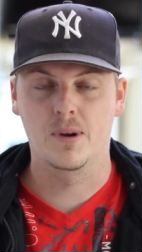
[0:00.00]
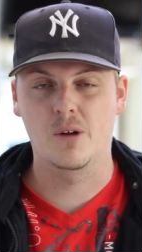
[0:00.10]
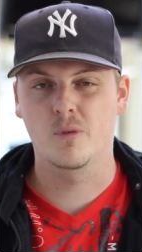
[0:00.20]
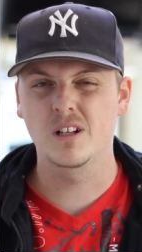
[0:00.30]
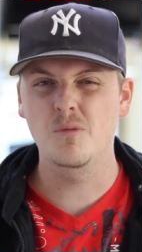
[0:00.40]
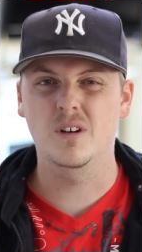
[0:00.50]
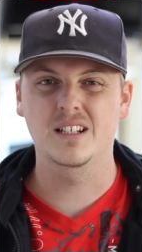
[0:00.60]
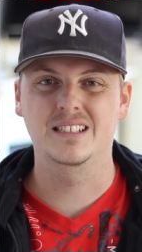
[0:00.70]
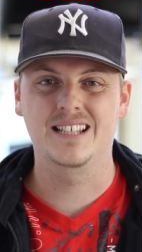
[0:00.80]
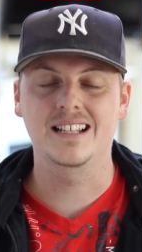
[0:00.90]
But I really
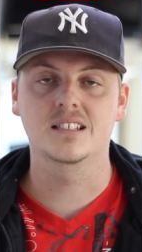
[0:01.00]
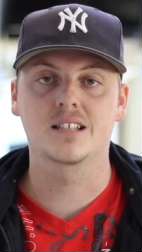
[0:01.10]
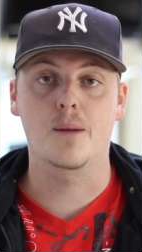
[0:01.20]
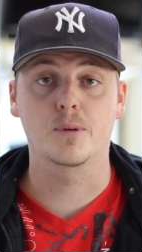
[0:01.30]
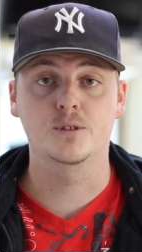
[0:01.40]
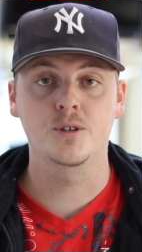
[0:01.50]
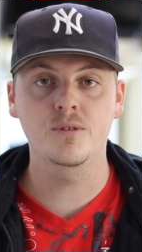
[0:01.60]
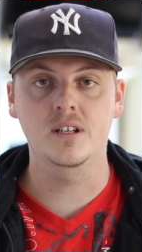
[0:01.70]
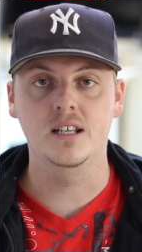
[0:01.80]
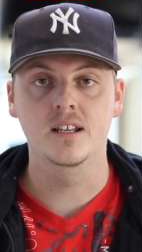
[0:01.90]
wanted to take this
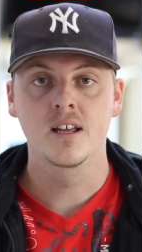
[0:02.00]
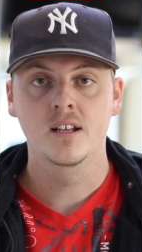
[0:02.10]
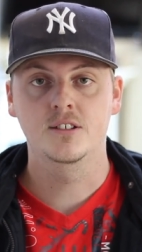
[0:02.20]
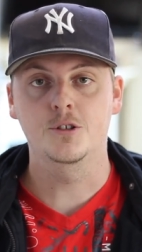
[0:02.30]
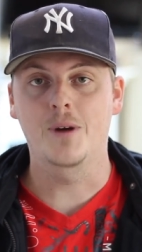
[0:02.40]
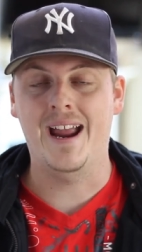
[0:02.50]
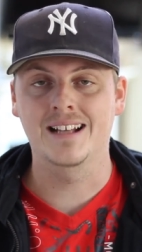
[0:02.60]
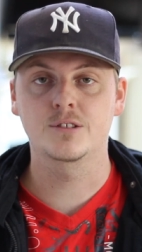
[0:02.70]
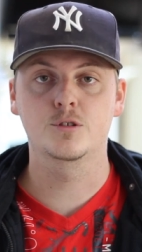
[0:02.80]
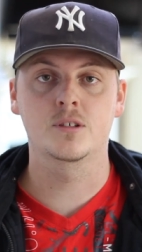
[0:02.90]
opportunity to
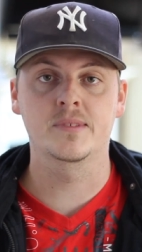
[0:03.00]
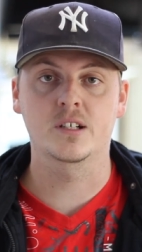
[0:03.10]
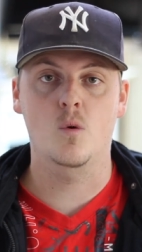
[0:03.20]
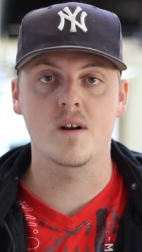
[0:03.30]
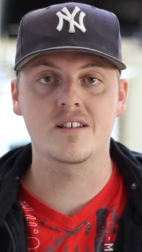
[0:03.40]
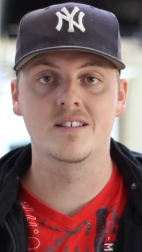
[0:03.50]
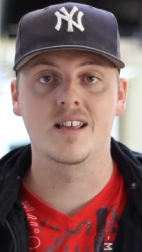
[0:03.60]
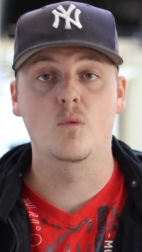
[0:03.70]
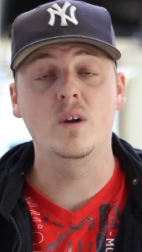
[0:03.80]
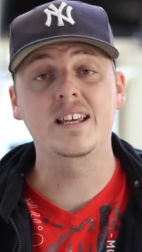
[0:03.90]
answer some of the
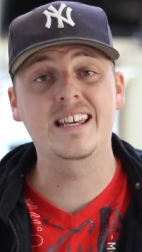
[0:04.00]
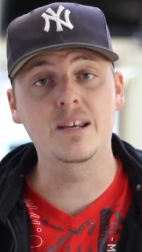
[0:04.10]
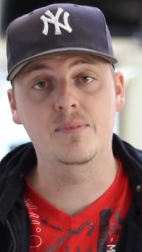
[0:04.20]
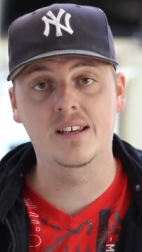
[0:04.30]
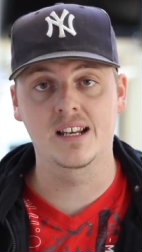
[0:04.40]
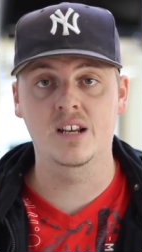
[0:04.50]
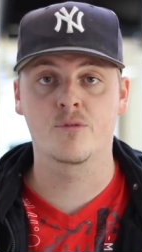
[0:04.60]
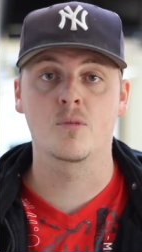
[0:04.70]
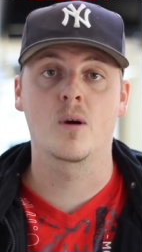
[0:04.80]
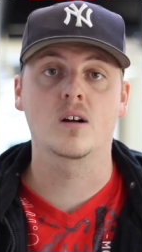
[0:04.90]
questions that we keep
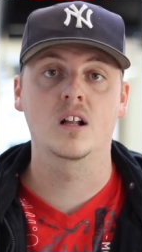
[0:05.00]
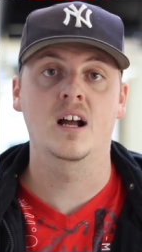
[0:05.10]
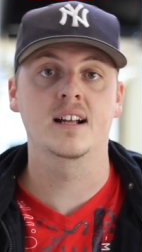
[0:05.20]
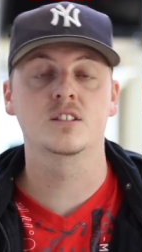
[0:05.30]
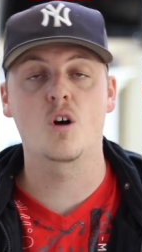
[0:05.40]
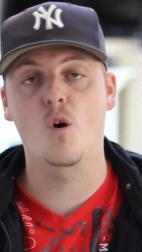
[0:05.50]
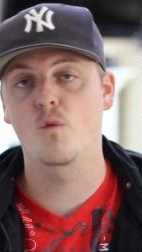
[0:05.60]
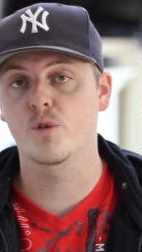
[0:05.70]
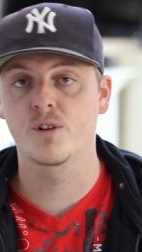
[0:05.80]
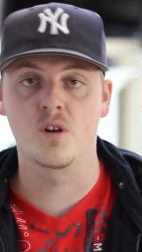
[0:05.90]
getting from our clients
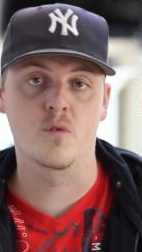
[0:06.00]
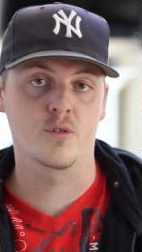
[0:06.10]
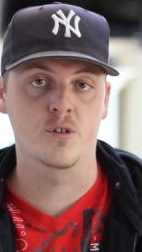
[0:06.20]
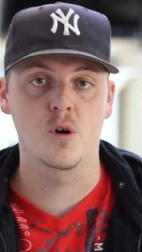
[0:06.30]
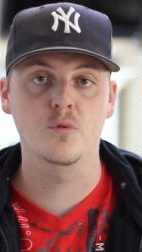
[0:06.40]
over and over and